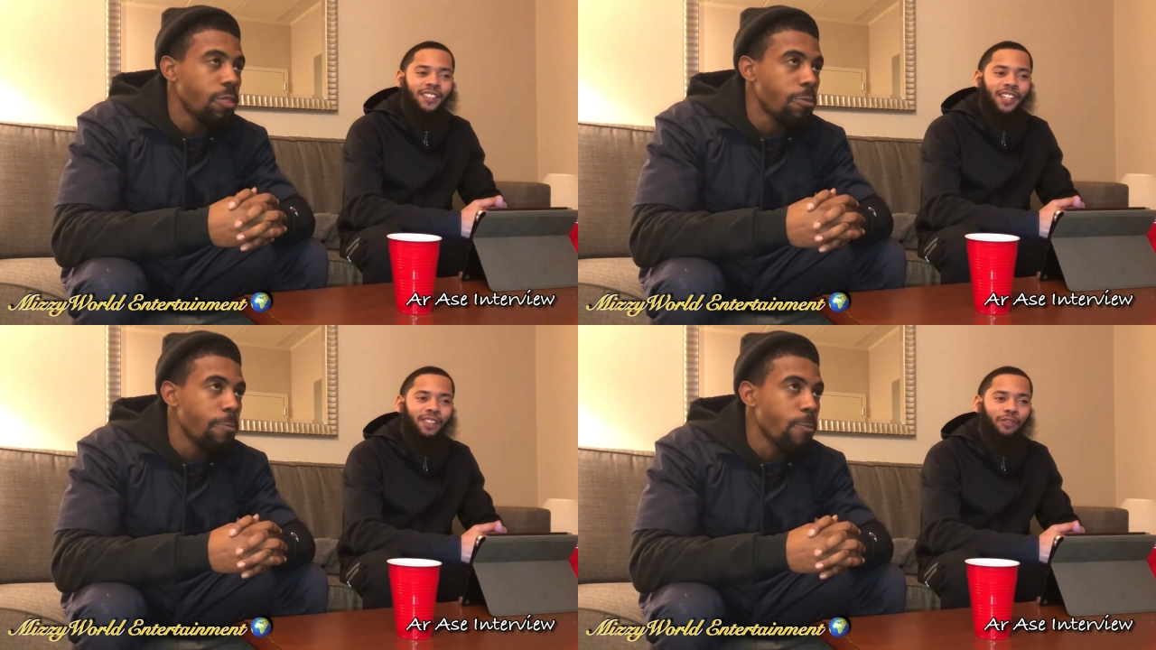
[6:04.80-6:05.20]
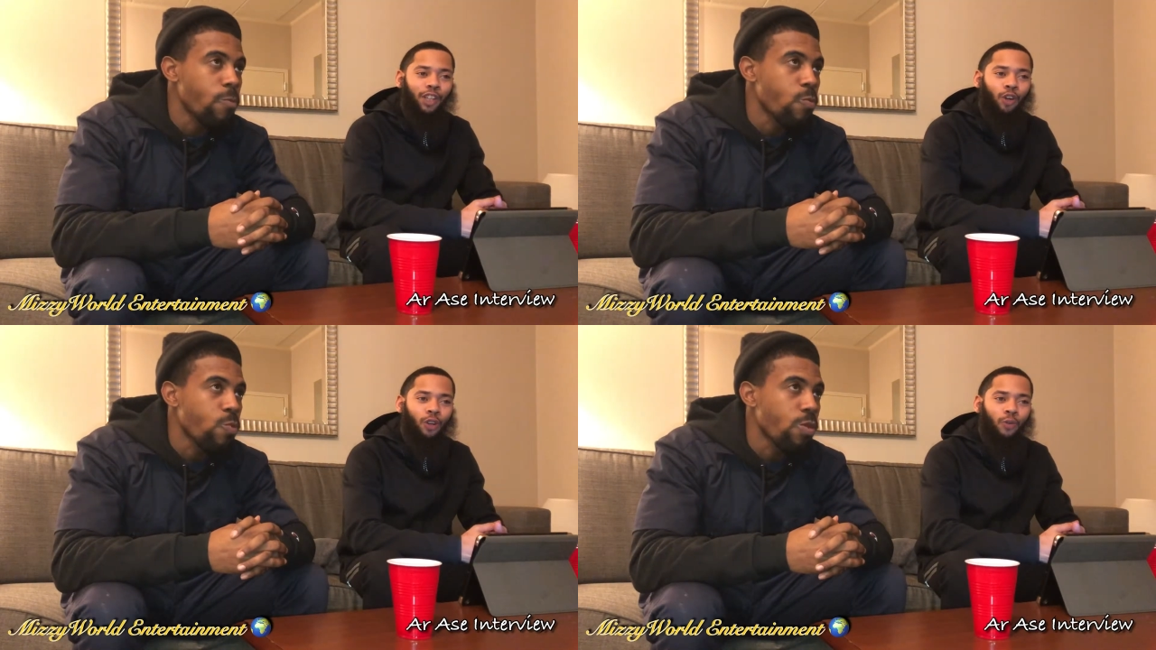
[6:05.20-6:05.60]
Speaker 1: Six
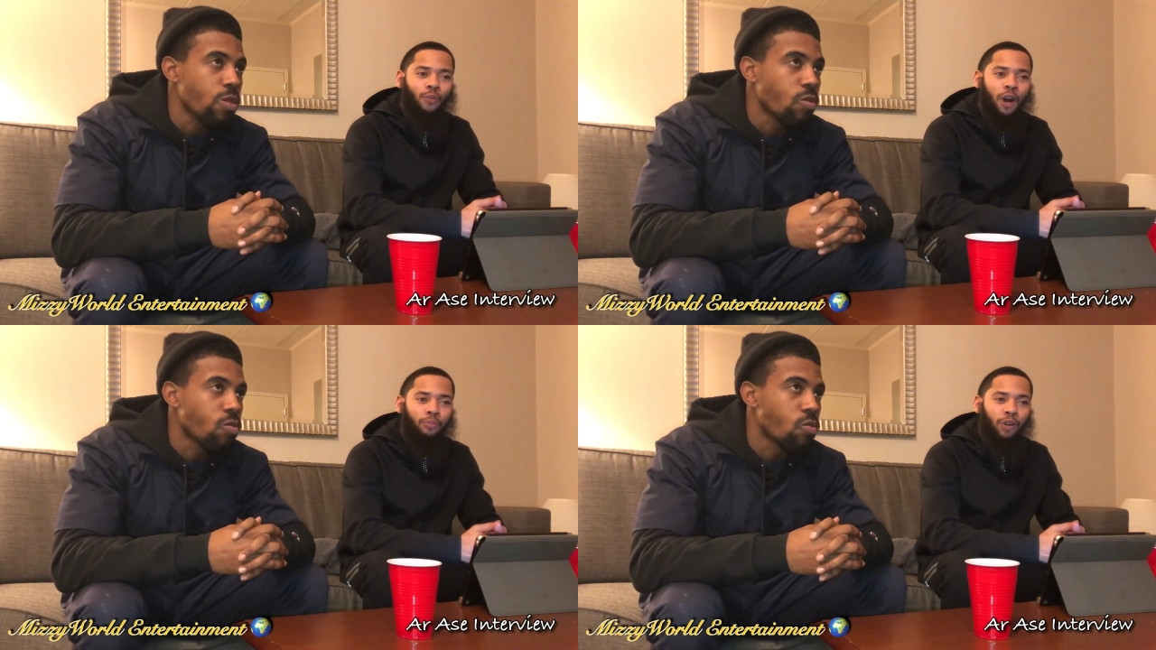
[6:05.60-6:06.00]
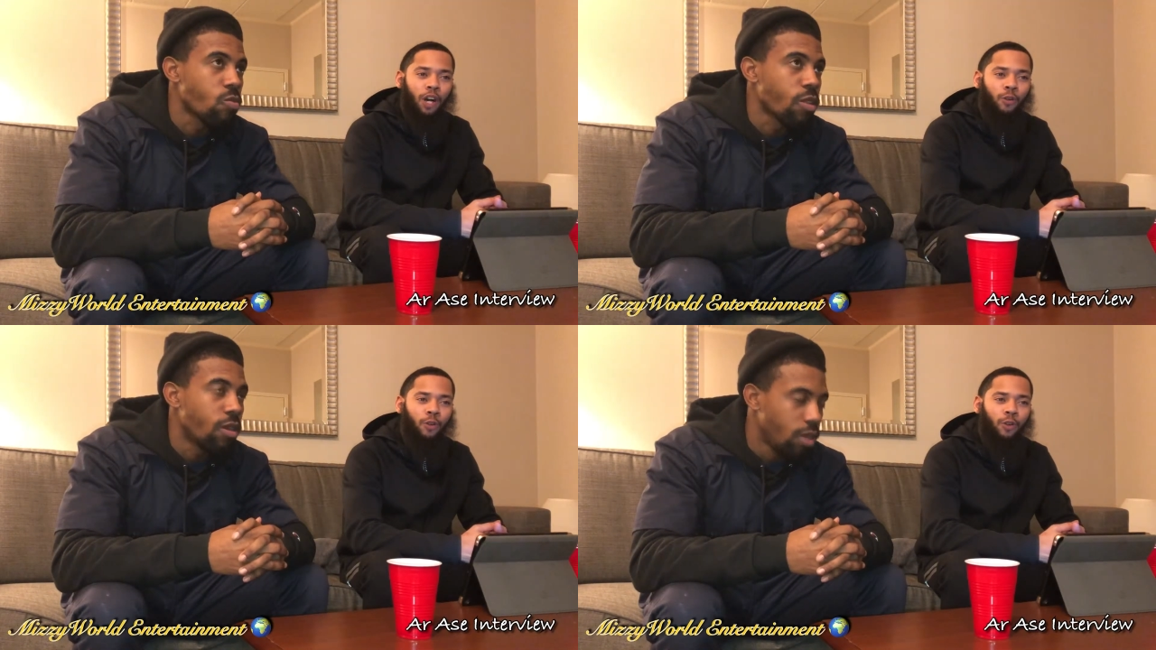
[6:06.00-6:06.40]
Reloaded with my
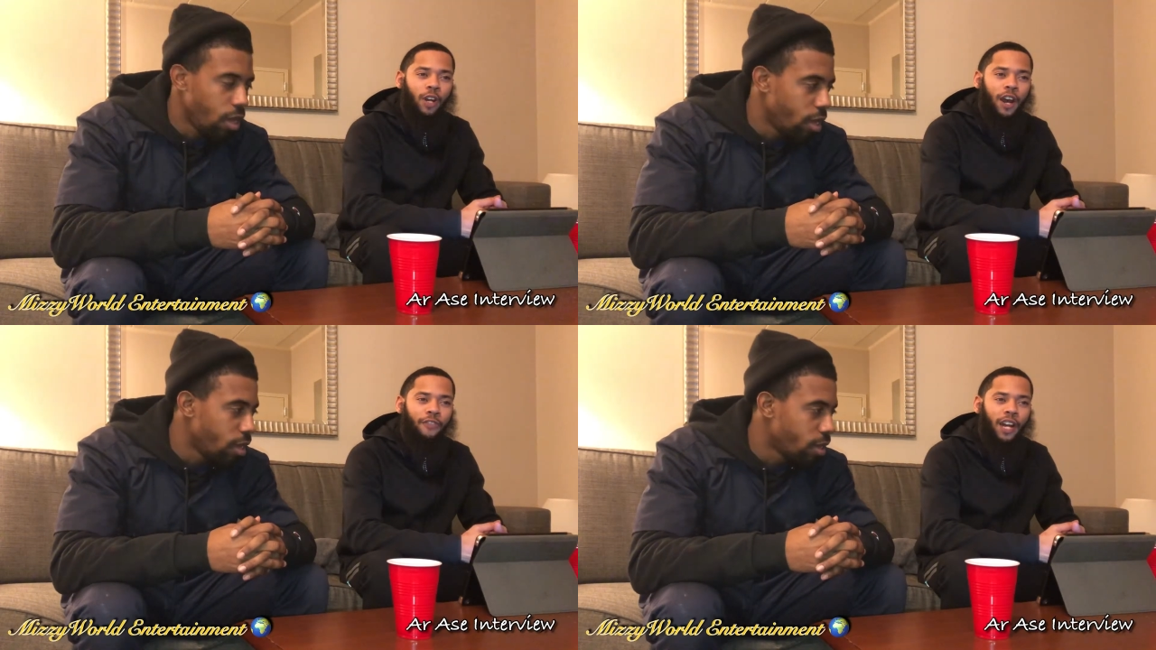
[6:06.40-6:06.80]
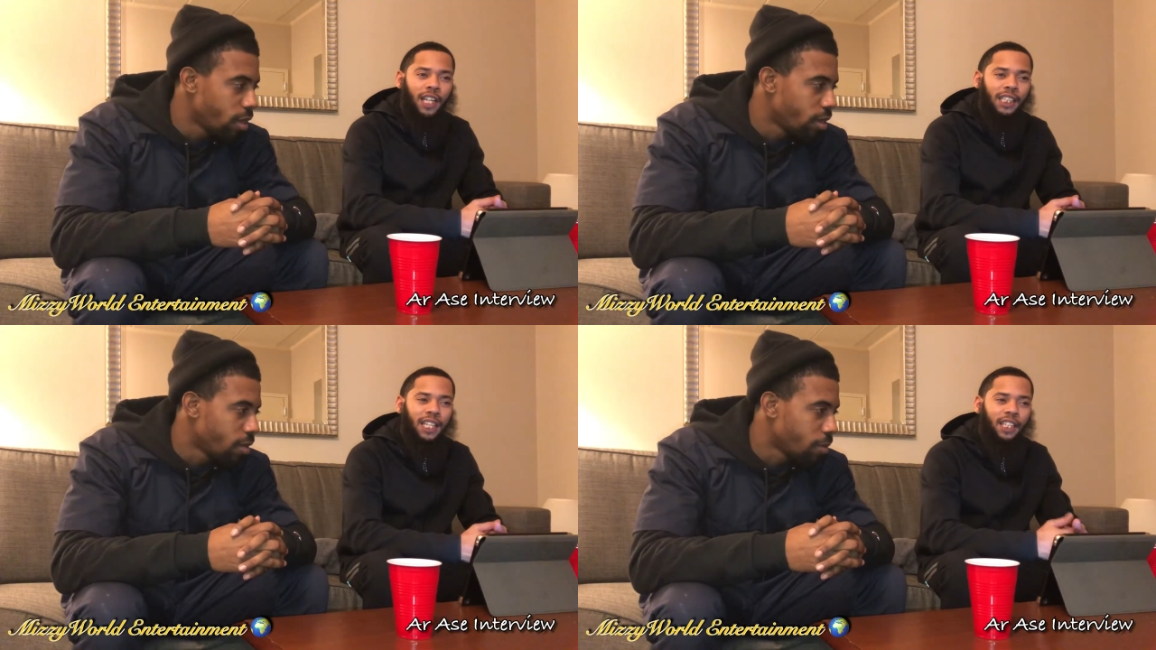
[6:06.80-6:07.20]
bro. Yeah, I
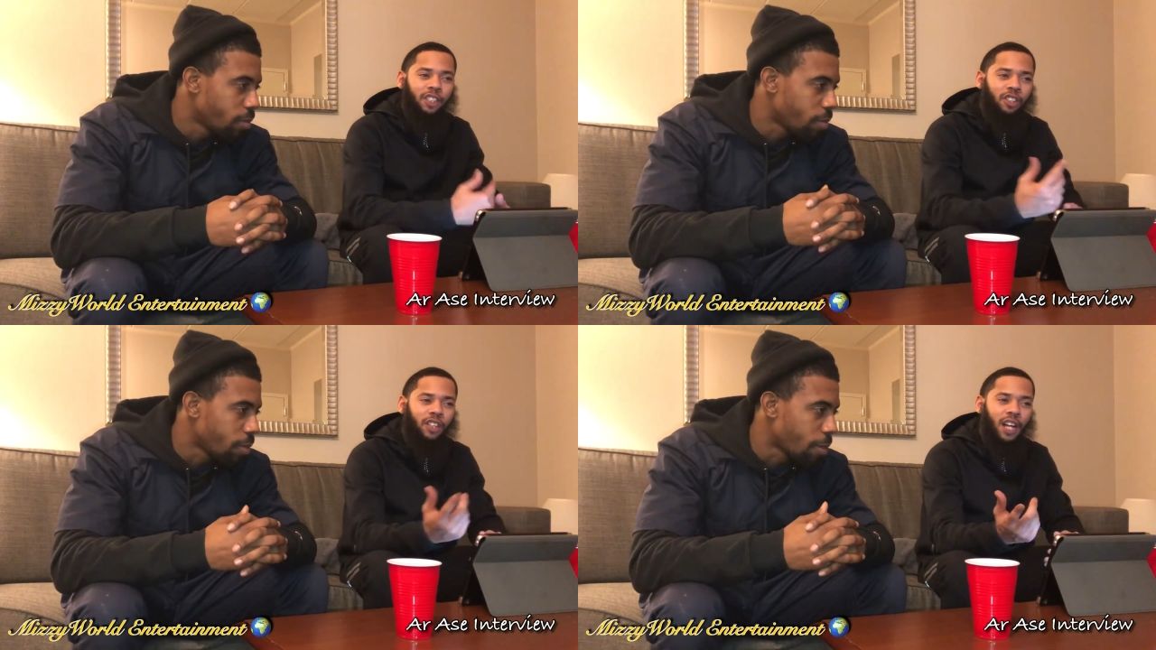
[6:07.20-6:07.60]
forgot the next.